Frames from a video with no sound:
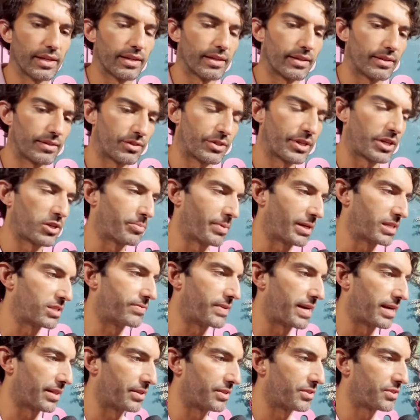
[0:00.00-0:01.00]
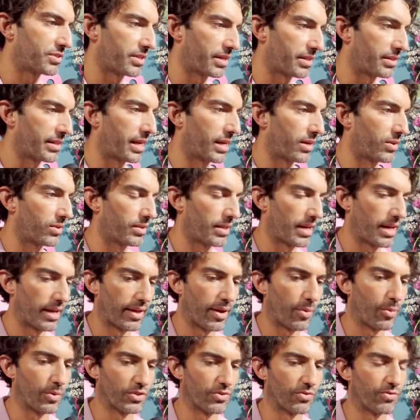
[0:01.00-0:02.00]
gender-based violence, I think that
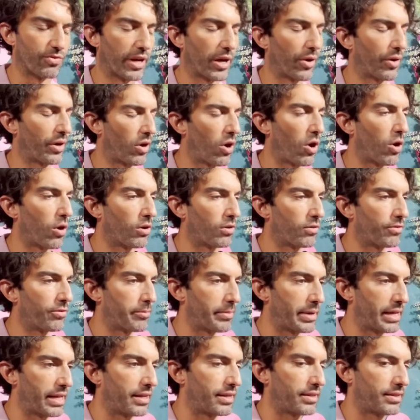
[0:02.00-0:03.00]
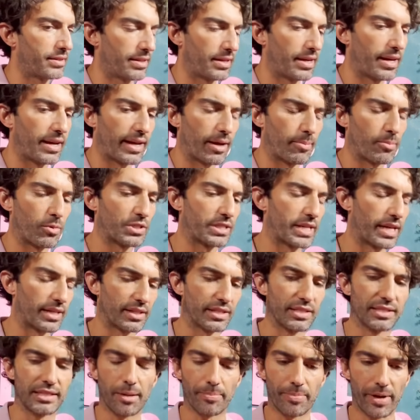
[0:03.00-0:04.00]
was very hard for me. I almost had to
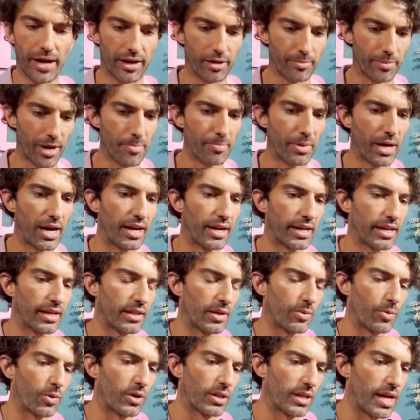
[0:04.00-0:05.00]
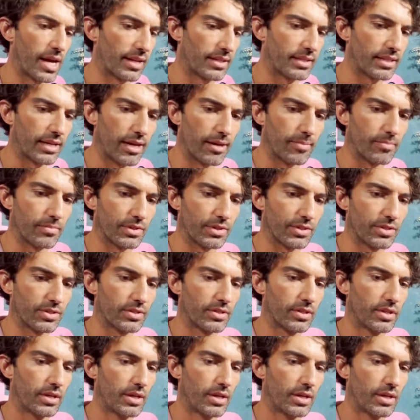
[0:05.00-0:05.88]
step out of my body. There were a lot of times,